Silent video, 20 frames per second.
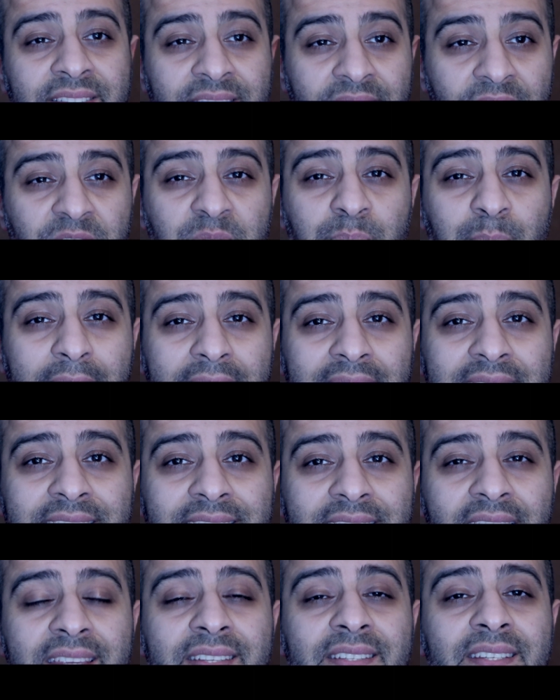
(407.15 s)
It's just my
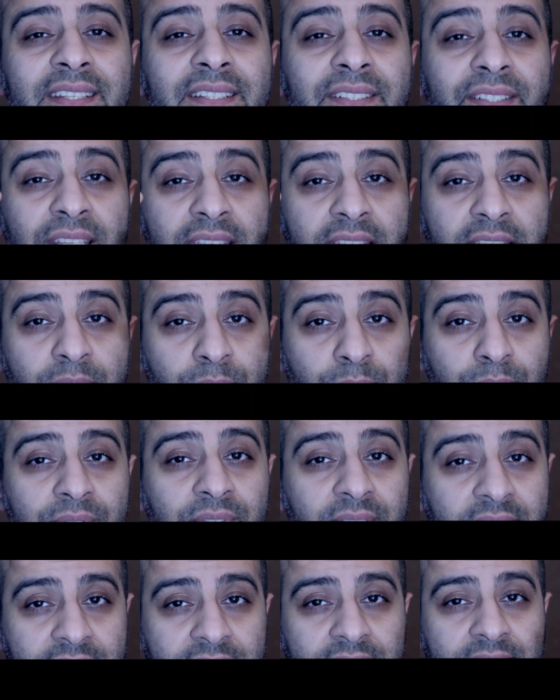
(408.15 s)
intention to
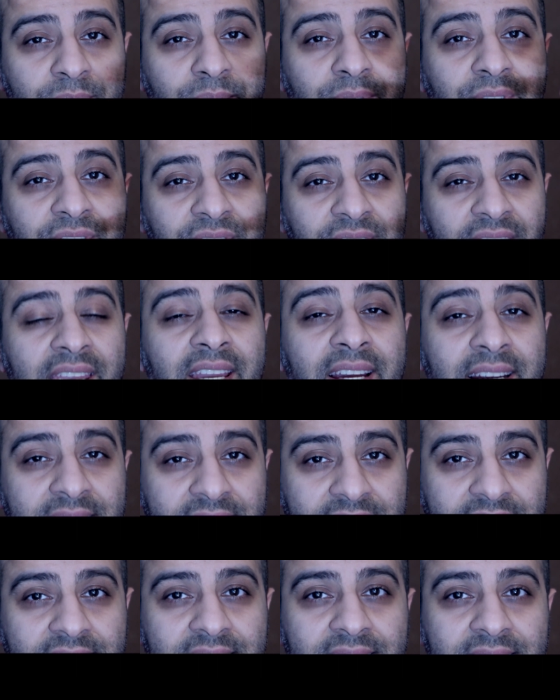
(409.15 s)
use it to share.